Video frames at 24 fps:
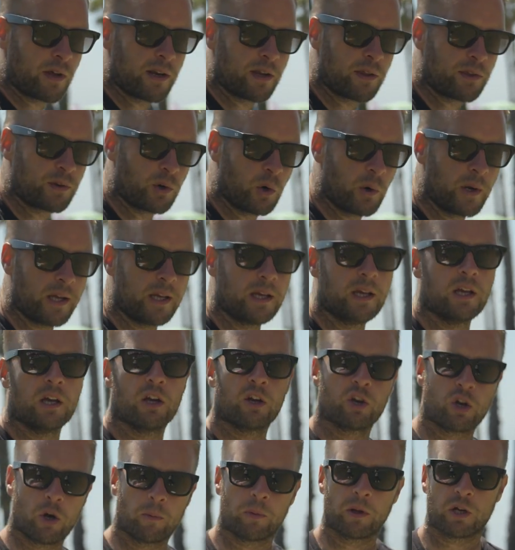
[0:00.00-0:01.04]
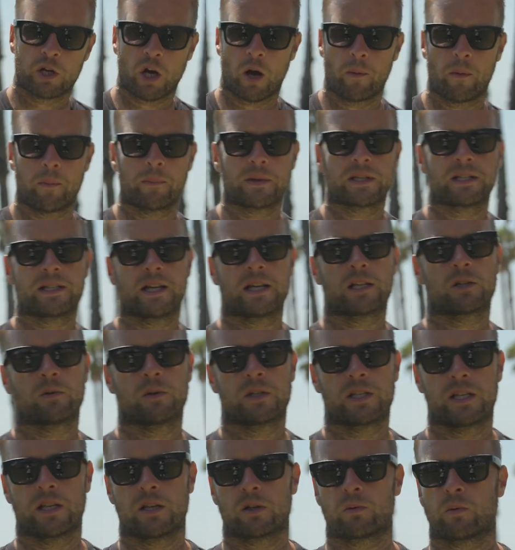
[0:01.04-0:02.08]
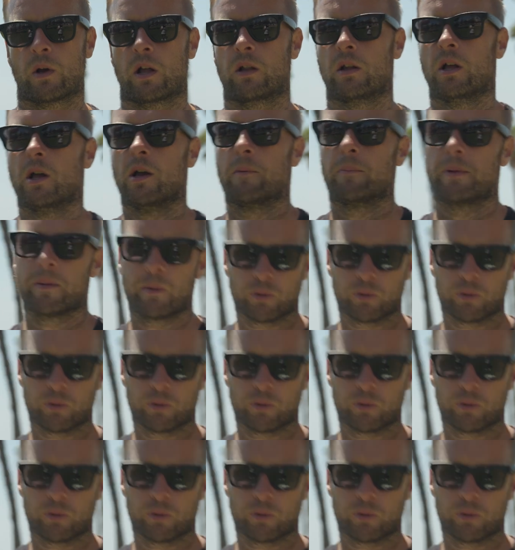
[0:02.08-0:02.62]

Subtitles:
to throw it, a couple of common mistakes we see as well. People